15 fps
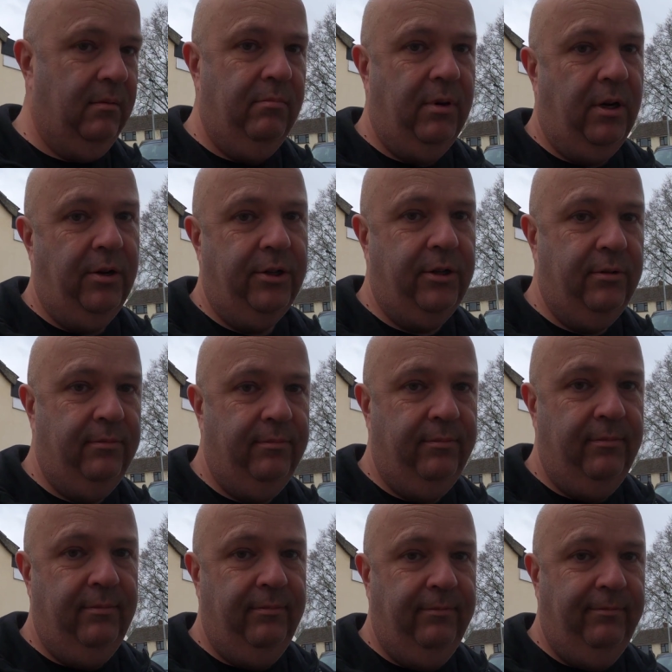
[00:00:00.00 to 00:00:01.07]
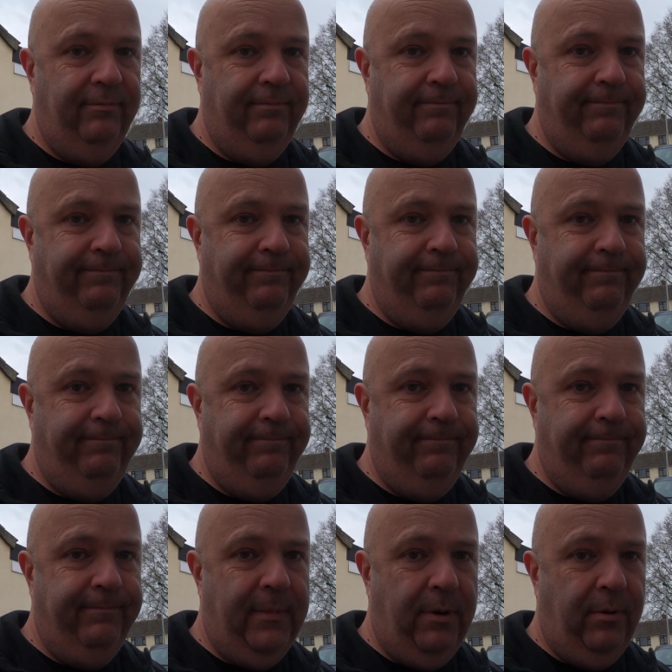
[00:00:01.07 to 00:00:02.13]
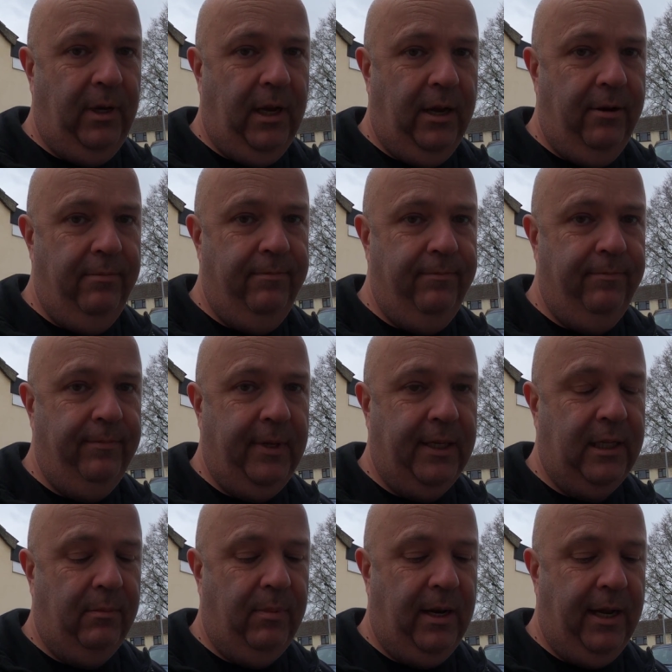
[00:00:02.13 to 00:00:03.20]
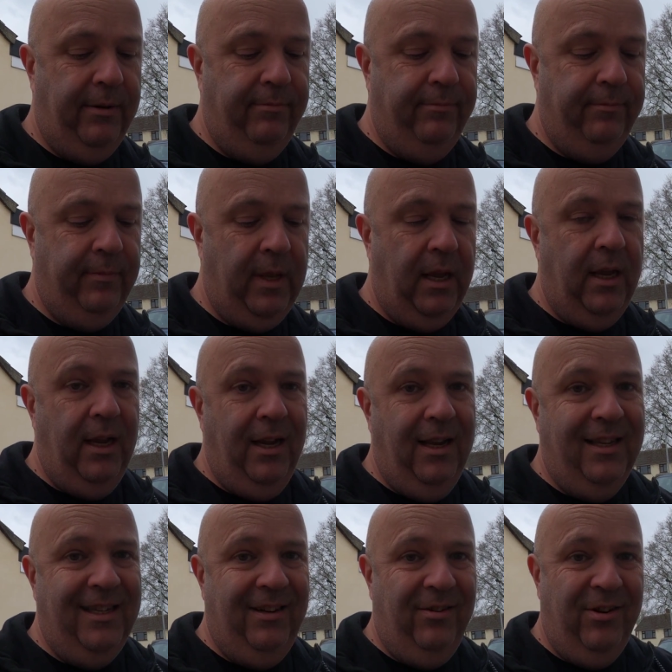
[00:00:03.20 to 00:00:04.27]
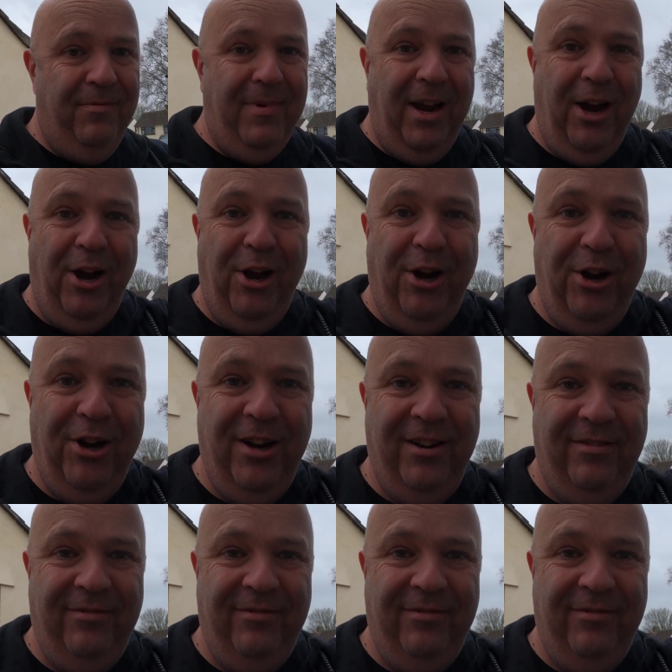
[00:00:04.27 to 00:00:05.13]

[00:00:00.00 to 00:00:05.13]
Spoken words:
Gosh. There we go. That's the plan. See you in a moment.